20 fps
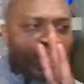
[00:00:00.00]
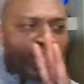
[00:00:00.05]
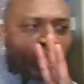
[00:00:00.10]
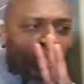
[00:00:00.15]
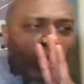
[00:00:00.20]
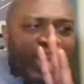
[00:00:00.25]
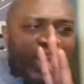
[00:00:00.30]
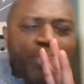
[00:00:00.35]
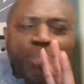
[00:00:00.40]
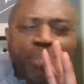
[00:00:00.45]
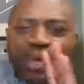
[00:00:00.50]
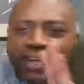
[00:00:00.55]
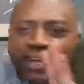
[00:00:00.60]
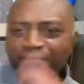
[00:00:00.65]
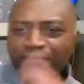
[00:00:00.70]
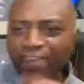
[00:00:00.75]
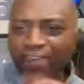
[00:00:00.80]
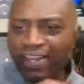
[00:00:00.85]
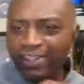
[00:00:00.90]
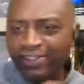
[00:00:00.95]
3
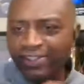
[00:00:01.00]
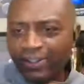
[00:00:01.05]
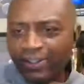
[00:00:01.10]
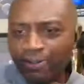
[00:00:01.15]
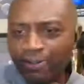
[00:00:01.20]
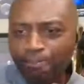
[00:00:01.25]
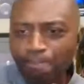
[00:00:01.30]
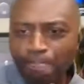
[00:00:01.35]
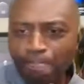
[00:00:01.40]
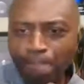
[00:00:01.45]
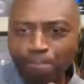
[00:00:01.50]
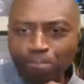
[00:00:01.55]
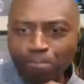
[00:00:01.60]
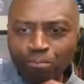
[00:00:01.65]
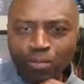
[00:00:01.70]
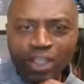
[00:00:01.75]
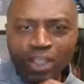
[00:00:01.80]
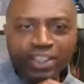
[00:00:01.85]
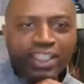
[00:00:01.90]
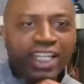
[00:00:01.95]
benefits
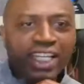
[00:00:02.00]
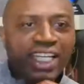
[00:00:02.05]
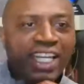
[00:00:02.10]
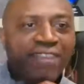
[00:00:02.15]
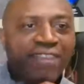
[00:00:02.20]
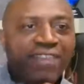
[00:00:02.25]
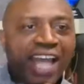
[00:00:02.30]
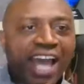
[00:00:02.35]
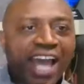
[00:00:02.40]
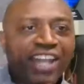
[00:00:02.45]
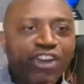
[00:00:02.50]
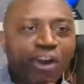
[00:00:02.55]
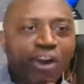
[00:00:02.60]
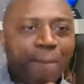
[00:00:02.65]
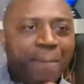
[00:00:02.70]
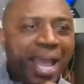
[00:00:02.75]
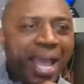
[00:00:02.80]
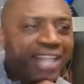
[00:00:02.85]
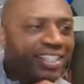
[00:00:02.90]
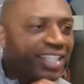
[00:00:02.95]
to living out of your
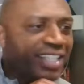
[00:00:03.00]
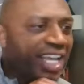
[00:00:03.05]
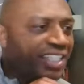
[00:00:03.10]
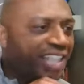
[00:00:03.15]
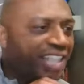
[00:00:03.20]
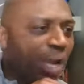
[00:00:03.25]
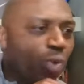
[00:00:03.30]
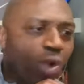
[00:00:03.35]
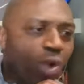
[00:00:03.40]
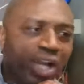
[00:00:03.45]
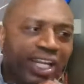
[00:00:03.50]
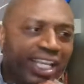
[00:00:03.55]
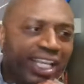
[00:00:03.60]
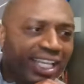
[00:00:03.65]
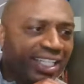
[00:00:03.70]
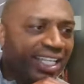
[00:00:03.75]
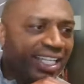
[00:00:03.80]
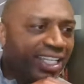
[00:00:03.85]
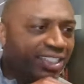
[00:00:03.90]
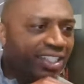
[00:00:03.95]
imagination. I wanted to hit
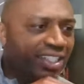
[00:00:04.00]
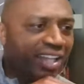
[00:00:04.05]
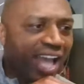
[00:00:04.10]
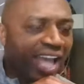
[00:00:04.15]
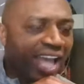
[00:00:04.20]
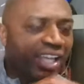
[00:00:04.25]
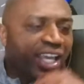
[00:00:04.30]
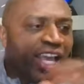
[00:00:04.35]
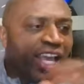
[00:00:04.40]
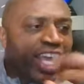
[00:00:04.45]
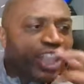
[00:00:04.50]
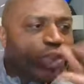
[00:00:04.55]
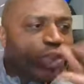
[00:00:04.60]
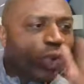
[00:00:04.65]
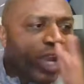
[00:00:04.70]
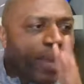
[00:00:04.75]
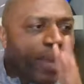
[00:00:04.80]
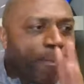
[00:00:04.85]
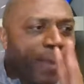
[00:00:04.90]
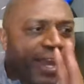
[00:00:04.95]
these tonight.
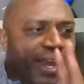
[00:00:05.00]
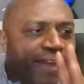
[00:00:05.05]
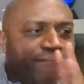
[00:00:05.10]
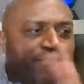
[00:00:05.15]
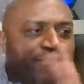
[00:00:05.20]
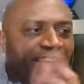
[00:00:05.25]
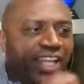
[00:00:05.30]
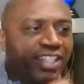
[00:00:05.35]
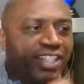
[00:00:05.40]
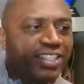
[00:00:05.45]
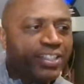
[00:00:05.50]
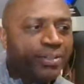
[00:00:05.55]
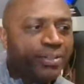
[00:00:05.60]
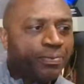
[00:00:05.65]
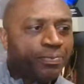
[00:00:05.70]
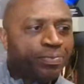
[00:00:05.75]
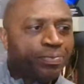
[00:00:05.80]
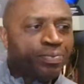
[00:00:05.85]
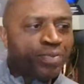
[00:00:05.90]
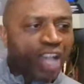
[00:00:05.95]
3 benefits
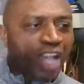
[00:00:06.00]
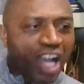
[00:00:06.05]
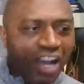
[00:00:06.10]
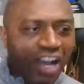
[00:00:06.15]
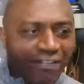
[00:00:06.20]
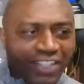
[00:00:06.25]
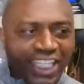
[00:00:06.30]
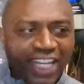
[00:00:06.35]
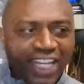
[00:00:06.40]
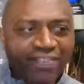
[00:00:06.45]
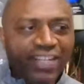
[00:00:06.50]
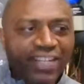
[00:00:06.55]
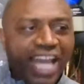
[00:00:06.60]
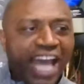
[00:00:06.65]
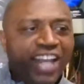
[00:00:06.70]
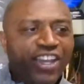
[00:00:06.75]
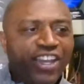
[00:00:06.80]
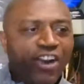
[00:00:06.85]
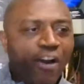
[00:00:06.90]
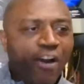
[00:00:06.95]
of living out
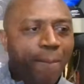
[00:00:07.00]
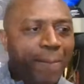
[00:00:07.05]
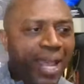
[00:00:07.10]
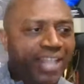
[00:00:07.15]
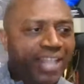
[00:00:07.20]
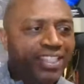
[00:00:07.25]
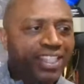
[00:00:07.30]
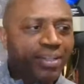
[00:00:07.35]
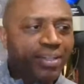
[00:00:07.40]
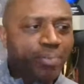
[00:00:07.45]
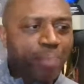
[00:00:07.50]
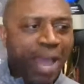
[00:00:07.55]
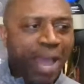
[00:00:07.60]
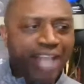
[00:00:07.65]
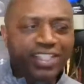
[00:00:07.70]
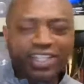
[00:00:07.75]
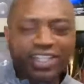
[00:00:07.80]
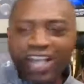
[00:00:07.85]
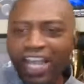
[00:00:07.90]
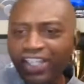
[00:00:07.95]
of your
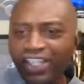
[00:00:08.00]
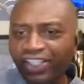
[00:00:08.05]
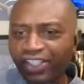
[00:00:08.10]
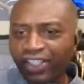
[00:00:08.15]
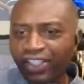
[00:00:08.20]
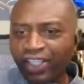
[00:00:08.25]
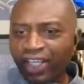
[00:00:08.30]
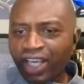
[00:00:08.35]
imagination.